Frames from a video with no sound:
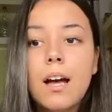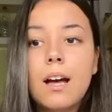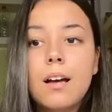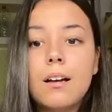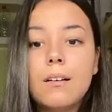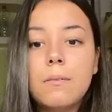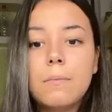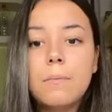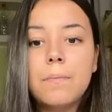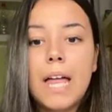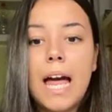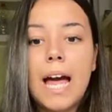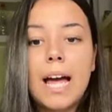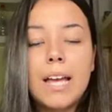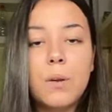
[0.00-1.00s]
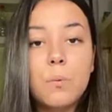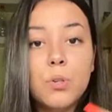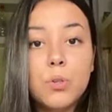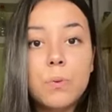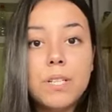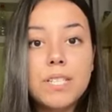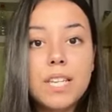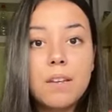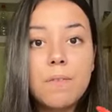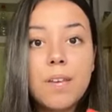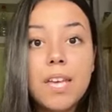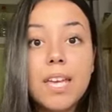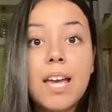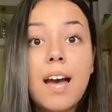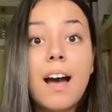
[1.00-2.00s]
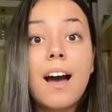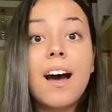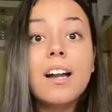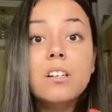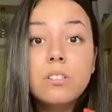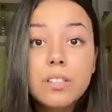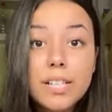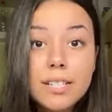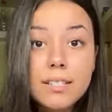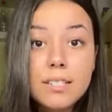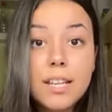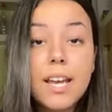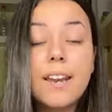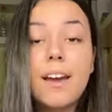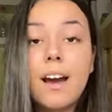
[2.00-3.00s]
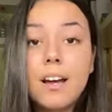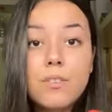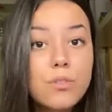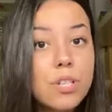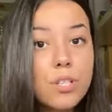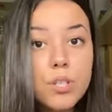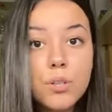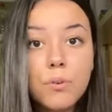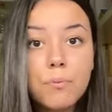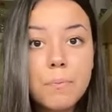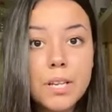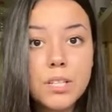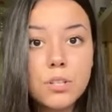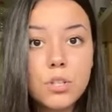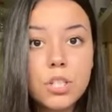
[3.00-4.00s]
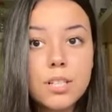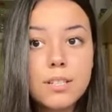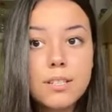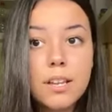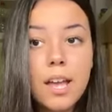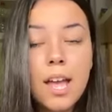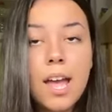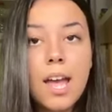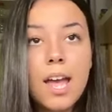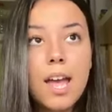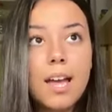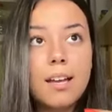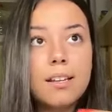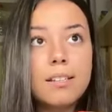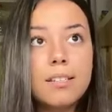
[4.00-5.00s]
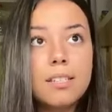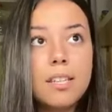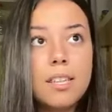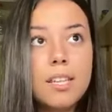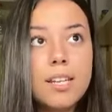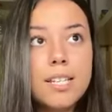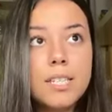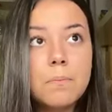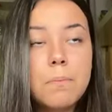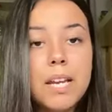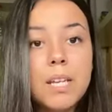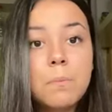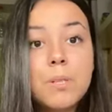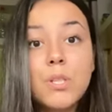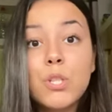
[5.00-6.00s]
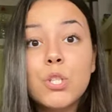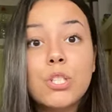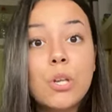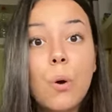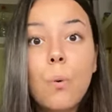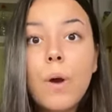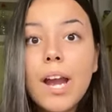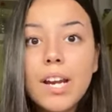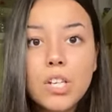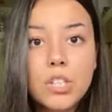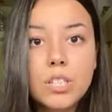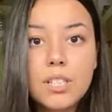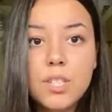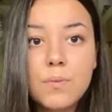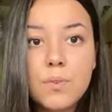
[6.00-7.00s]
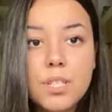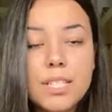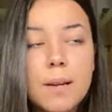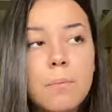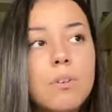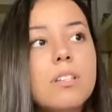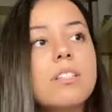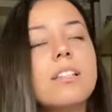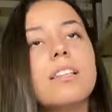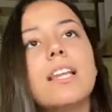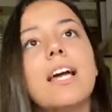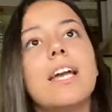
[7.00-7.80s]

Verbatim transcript: um, I was receiving hundreds and hundreds of messages, and this made me so anxious for some reason.